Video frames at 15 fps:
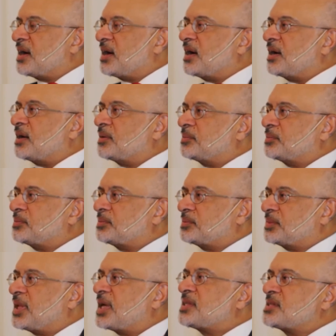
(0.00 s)
Uh,
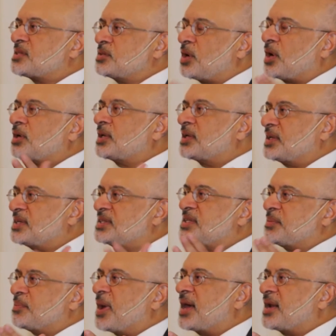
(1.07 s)
that's not an
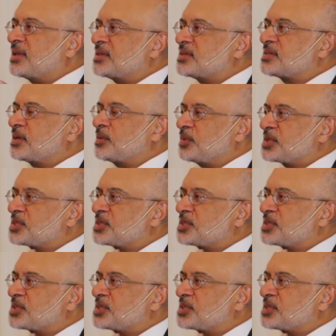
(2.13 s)
easy balance, and